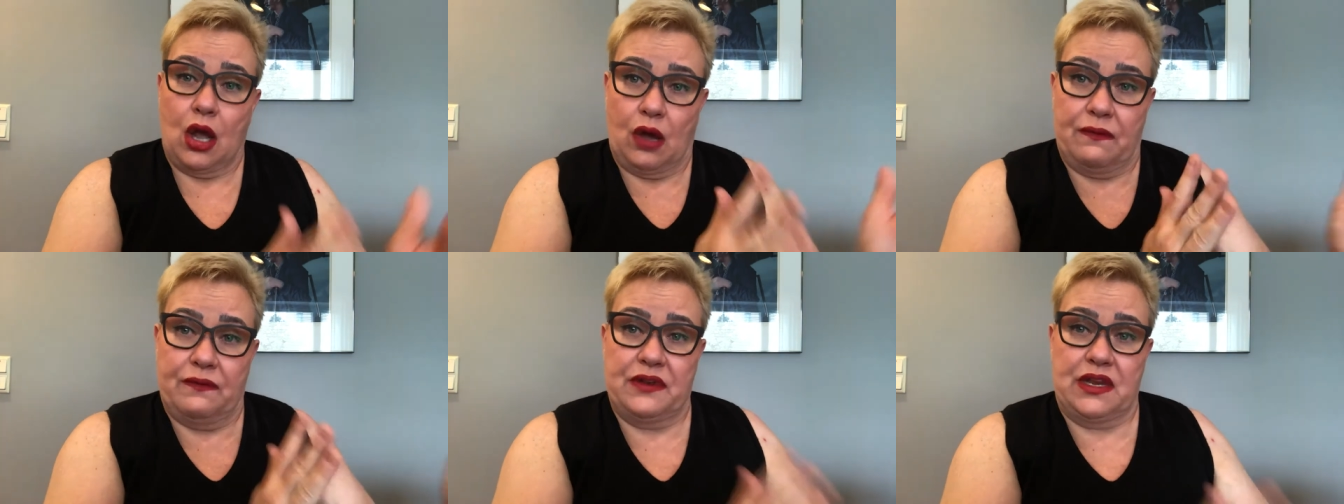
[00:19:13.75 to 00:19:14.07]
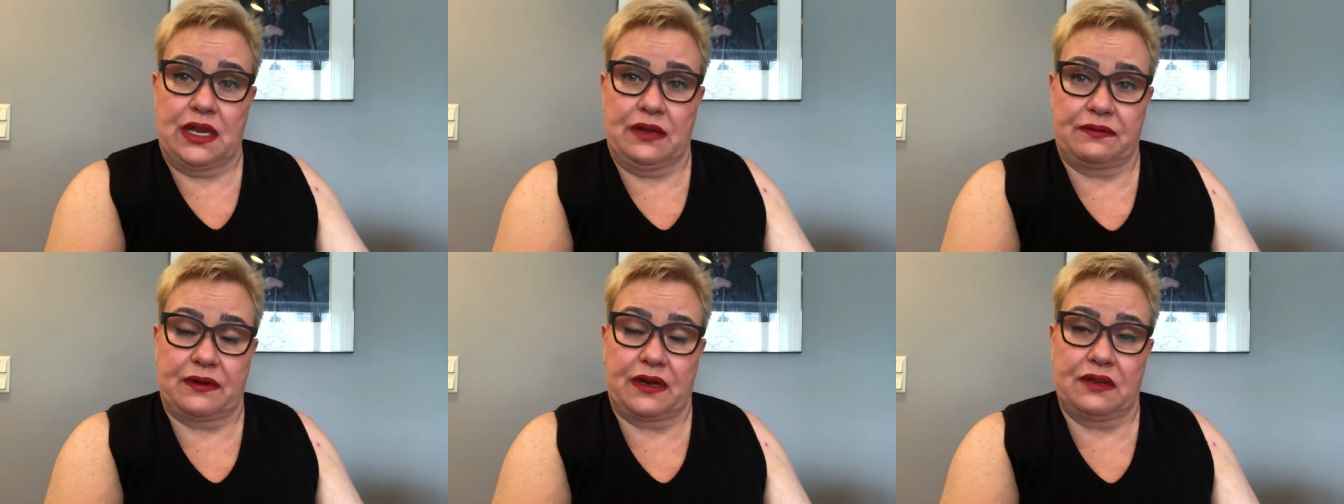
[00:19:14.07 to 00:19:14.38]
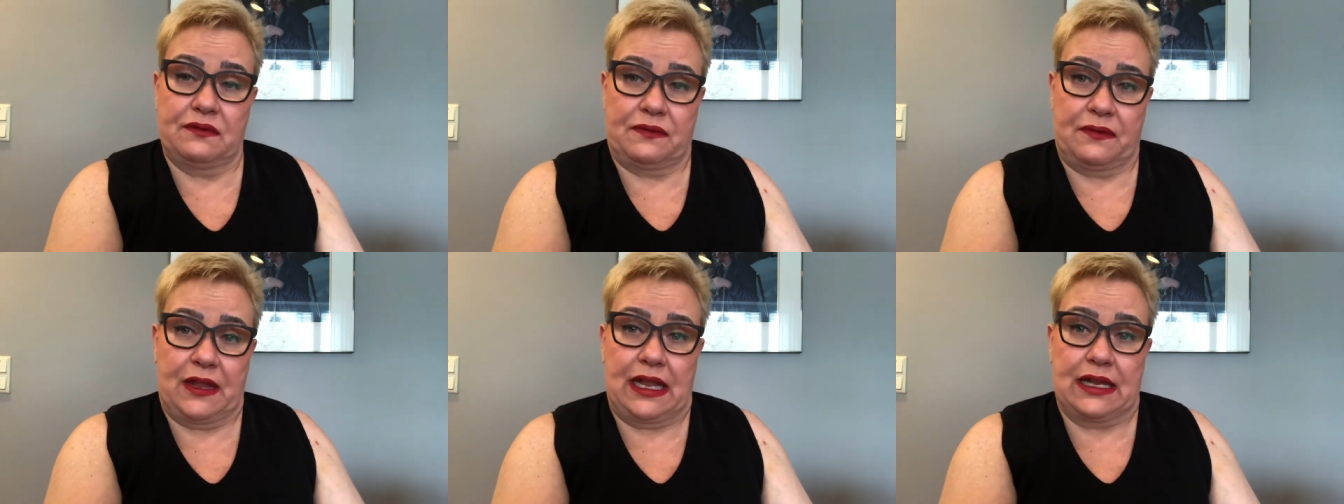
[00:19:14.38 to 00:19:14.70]
of
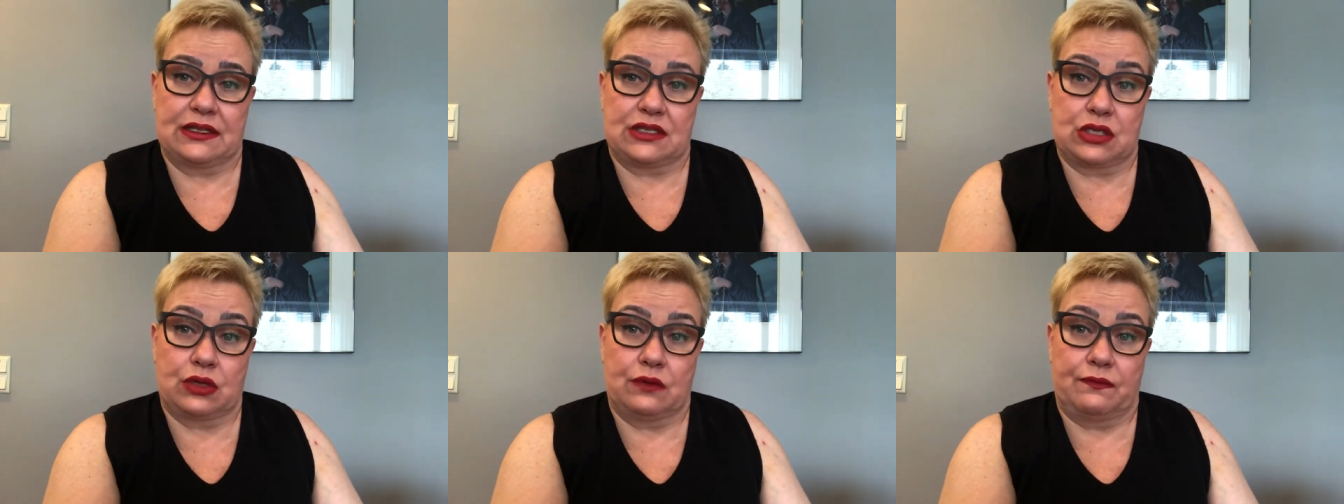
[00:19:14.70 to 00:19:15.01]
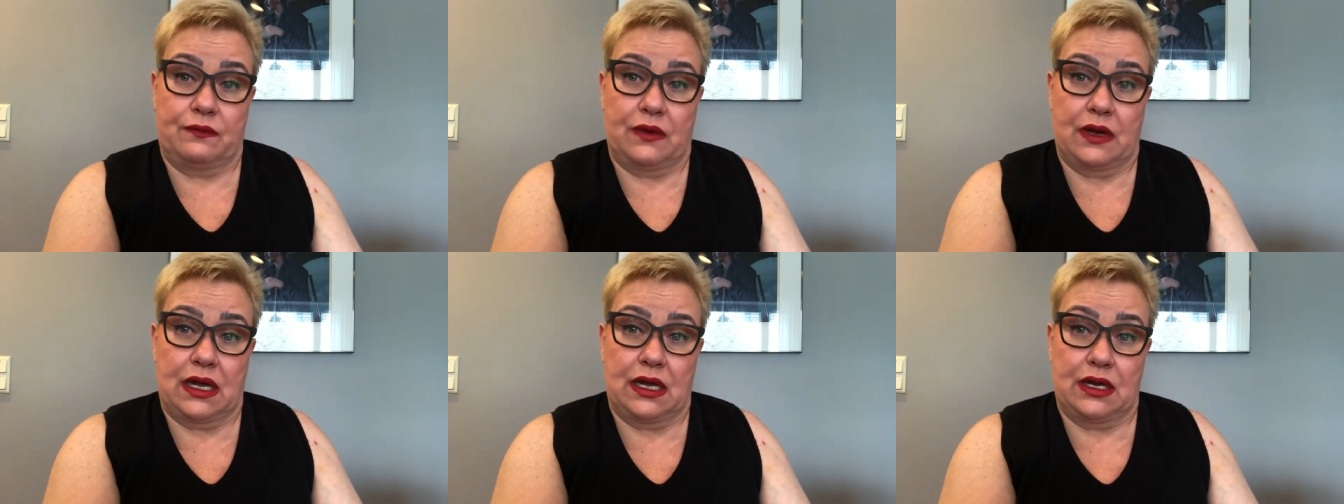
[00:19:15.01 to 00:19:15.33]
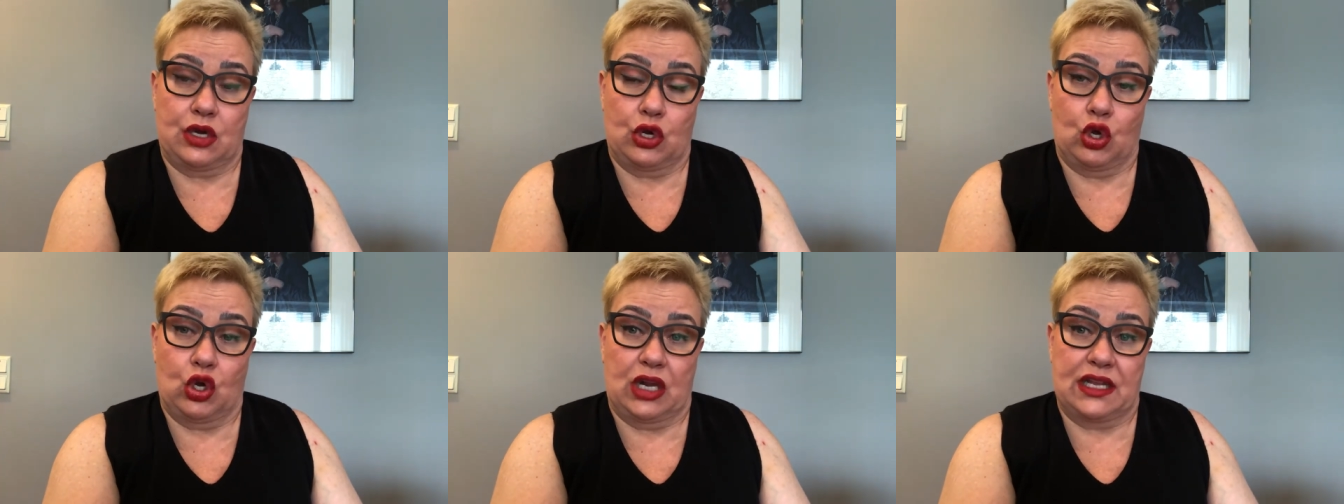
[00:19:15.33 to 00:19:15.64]
different fields of
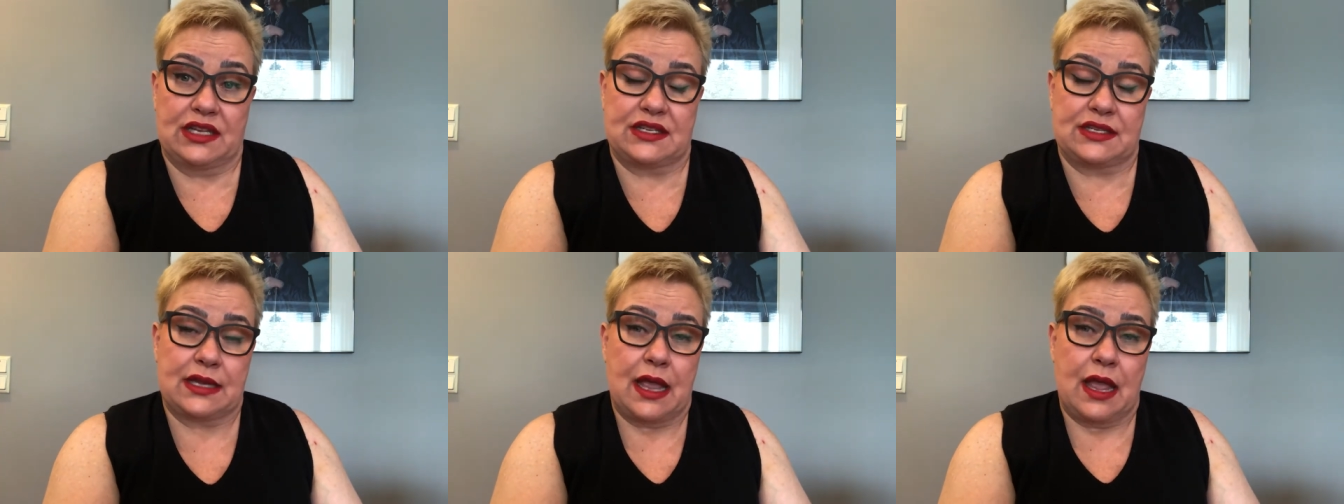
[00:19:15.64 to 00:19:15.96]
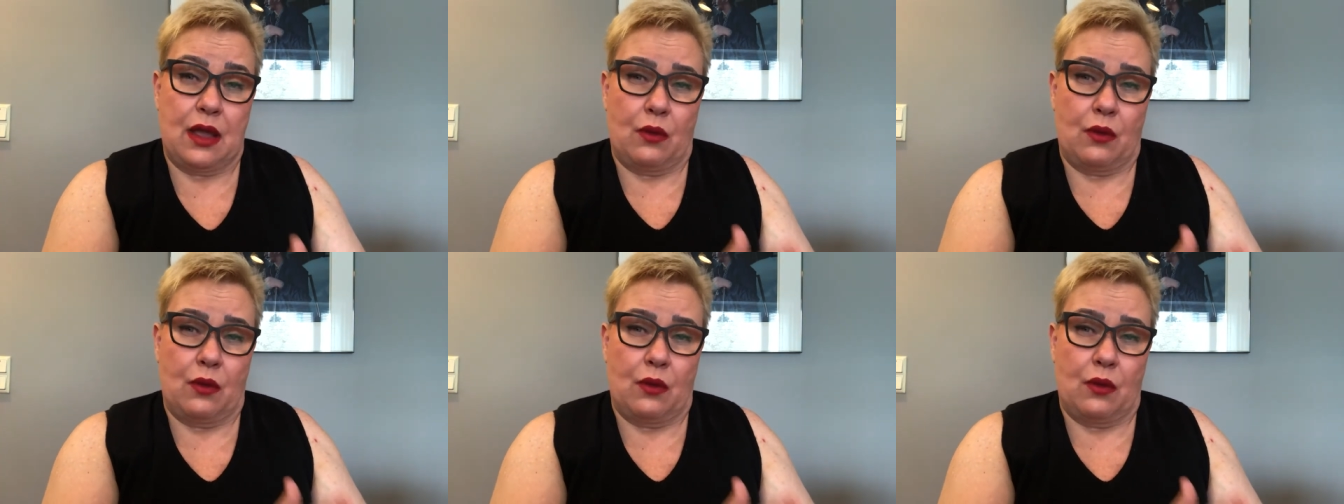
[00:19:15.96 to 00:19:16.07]
knowledge